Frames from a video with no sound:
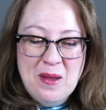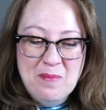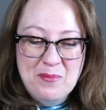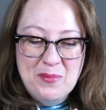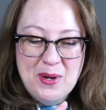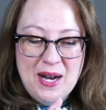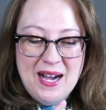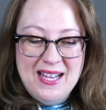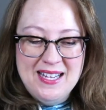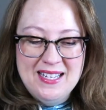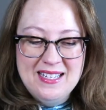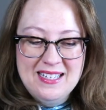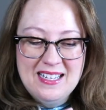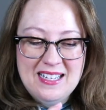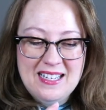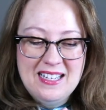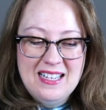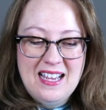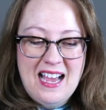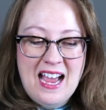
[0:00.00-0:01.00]
but
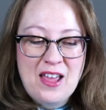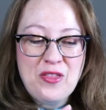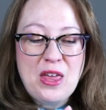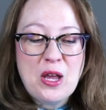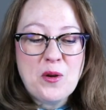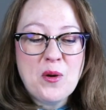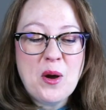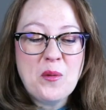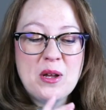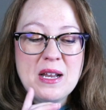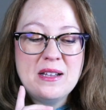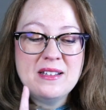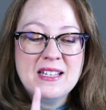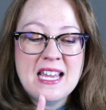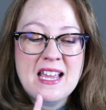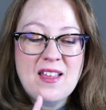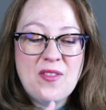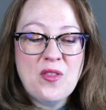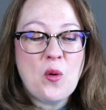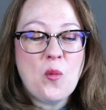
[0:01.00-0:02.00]
I think what would
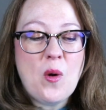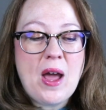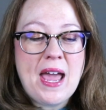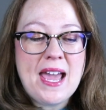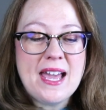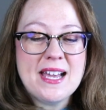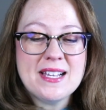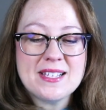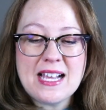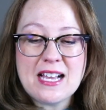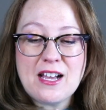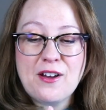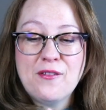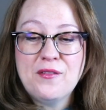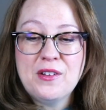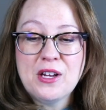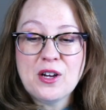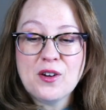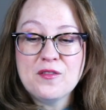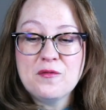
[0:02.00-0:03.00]
get in the way is like a
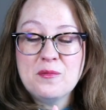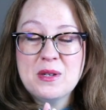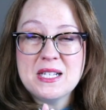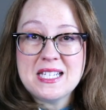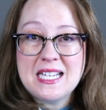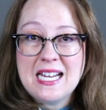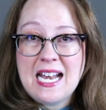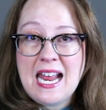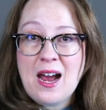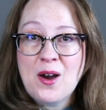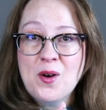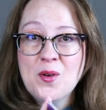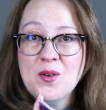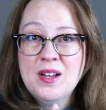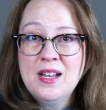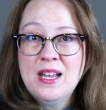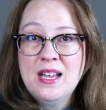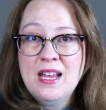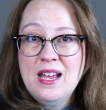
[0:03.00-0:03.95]
fear of missing out,